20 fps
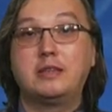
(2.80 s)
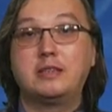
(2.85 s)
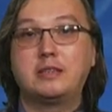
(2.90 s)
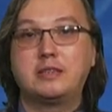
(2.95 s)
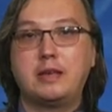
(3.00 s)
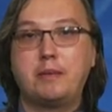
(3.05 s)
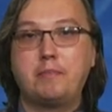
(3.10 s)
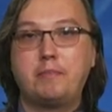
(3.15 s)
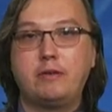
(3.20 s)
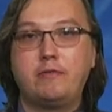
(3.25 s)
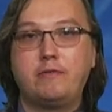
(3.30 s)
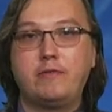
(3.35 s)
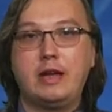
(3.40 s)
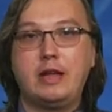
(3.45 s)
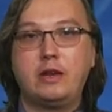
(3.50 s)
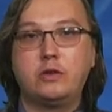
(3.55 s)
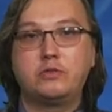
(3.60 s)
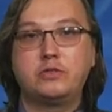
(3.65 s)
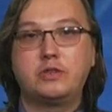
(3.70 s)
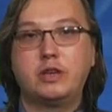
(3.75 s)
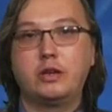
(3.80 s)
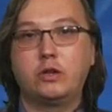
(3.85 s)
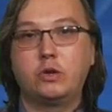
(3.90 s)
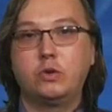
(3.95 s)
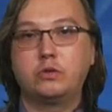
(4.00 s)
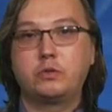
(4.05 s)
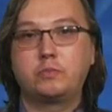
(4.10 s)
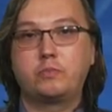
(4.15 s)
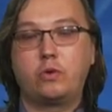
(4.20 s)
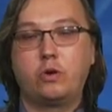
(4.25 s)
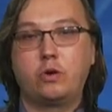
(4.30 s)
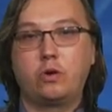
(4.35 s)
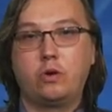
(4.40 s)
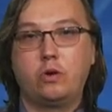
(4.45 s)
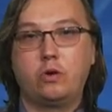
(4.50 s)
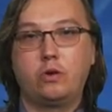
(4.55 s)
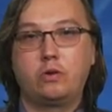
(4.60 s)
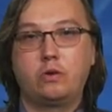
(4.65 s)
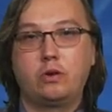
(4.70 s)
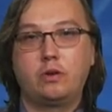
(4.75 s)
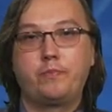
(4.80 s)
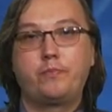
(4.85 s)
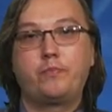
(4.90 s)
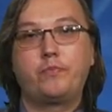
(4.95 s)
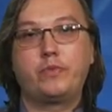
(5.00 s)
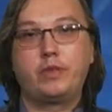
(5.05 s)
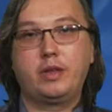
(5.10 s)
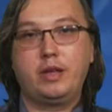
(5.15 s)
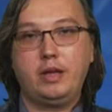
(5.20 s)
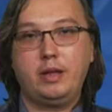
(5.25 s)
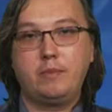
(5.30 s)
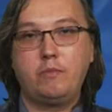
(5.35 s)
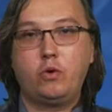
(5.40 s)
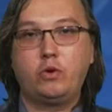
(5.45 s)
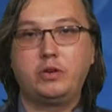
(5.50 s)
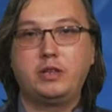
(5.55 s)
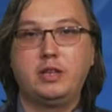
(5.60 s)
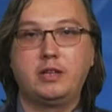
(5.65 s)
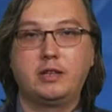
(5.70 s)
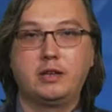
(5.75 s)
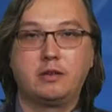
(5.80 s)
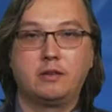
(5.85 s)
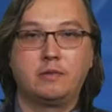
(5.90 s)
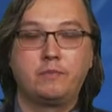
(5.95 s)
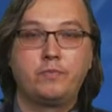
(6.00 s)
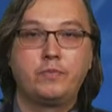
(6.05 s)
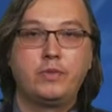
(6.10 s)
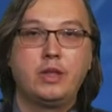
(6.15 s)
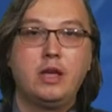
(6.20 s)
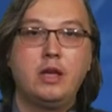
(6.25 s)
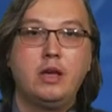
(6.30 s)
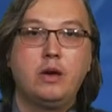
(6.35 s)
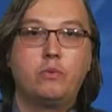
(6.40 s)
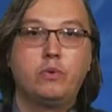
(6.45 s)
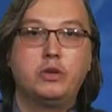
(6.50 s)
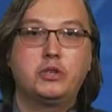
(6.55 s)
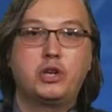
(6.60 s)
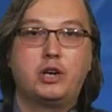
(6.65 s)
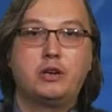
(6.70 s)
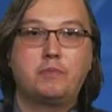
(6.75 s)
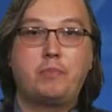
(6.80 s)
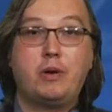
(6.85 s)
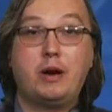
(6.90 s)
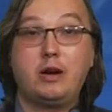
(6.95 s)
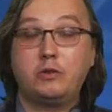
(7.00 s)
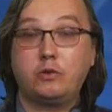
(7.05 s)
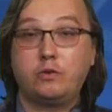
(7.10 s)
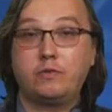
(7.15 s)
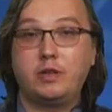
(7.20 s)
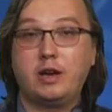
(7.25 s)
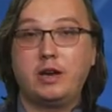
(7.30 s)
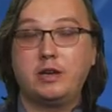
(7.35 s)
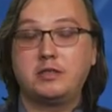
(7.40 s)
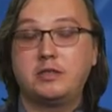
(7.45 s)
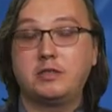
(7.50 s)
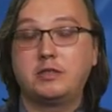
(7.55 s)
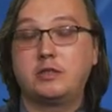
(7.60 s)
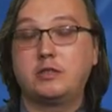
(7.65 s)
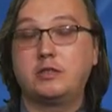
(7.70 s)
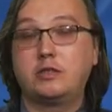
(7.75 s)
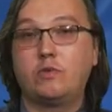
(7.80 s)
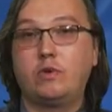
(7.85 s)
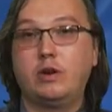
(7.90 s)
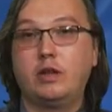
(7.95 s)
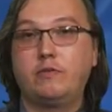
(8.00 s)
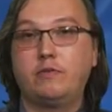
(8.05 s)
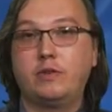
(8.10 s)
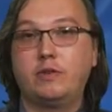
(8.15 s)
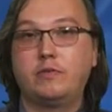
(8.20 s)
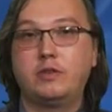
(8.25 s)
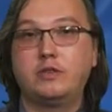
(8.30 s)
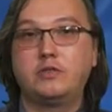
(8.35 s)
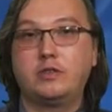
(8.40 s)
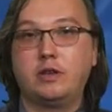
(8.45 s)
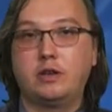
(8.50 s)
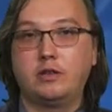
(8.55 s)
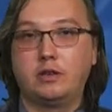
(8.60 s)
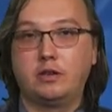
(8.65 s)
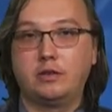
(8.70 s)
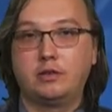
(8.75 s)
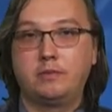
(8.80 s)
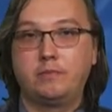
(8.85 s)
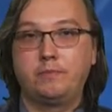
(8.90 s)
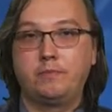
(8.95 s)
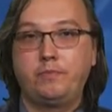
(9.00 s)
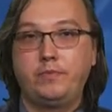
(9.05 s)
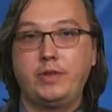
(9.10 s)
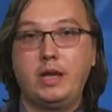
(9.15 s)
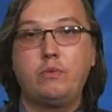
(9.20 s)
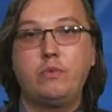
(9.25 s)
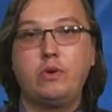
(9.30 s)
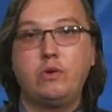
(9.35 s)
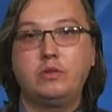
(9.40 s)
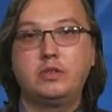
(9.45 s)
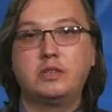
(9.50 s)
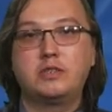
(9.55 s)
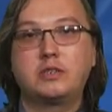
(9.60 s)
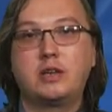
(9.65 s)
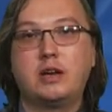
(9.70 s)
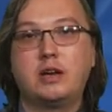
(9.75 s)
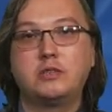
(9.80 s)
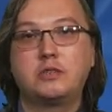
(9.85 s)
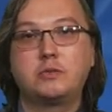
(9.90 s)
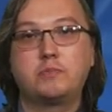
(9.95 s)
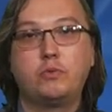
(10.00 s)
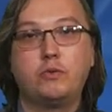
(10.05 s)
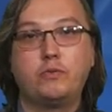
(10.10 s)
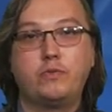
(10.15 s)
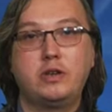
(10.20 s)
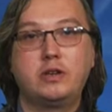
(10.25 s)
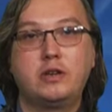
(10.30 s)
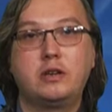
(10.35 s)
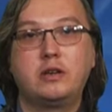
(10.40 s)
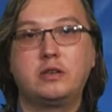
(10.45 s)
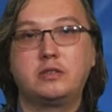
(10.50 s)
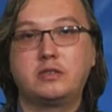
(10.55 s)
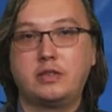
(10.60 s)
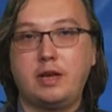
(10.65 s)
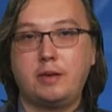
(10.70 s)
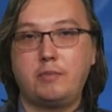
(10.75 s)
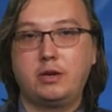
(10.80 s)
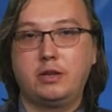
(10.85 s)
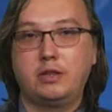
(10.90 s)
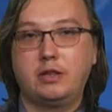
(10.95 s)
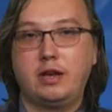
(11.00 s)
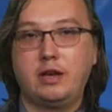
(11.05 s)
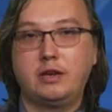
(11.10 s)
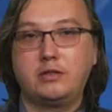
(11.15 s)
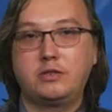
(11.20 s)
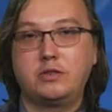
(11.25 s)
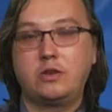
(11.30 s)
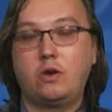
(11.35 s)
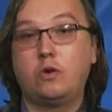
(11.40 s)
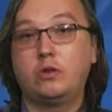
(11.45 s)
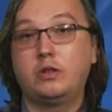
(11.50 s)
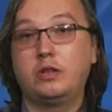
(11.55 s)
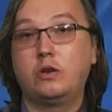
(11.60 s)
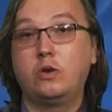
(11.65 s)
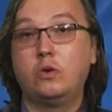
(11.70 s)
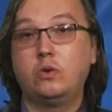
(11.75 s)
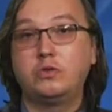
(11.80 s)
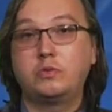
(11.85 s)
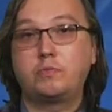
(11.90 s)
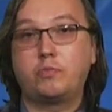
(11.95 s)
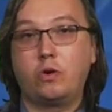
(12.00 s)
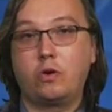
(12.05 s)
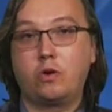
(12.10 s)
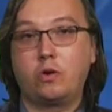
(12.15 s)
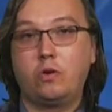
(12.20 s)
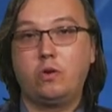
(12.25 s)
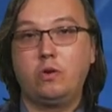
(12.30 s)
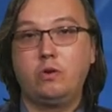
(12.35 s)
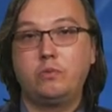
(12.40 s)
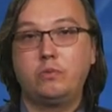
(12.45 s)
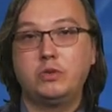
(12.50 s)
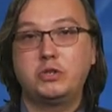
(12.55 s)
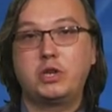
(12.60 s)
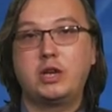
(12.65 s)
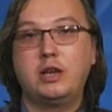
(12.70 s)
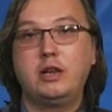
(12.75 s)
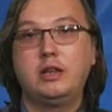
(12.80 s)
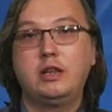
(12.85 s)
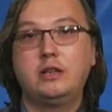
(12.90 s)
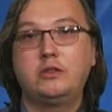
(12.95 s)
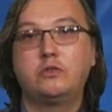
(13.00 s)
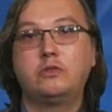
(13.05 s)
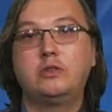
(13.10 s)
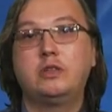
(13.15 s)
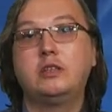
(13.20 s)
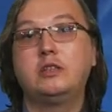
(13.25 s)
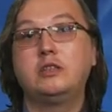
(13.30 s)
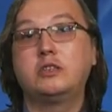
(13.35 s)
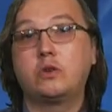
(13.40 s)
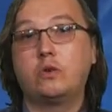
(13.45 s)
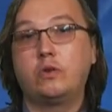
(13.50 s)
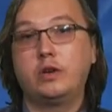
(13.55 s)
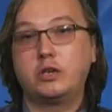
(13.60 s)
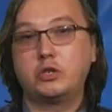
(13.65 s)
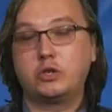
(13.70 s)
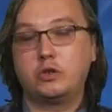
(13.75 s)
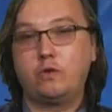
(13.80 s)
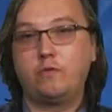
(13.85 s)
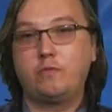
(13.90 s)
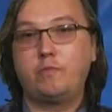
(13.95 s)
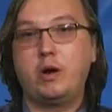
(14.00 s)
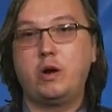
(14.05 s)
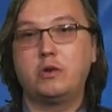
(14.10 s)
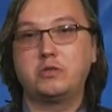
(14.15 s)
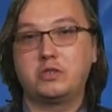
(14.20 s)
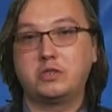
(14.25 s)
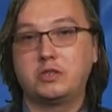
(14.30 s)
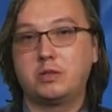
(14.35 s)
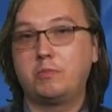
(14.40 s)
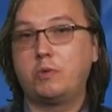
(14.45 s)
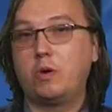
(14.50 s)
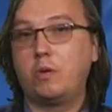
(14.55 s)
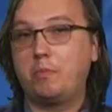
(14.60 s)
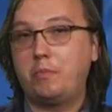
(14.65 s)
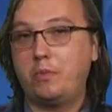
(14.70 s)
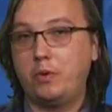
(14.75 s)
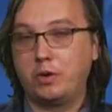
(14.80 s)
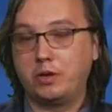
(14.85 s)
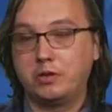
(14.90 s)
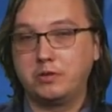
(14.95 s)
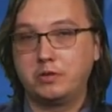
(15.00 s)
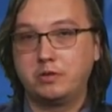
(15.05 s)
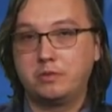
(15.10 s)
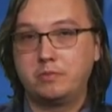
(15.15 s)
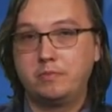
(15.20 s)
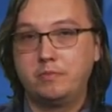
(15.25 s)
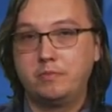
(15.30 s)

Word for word: the sample values and GOOSE protocol in more detail, which are part of the IEC 61850 standard. Then we will discuss spoofing cyber attacks on the GOOSE protocol, which can lead to the disconnection of power system components.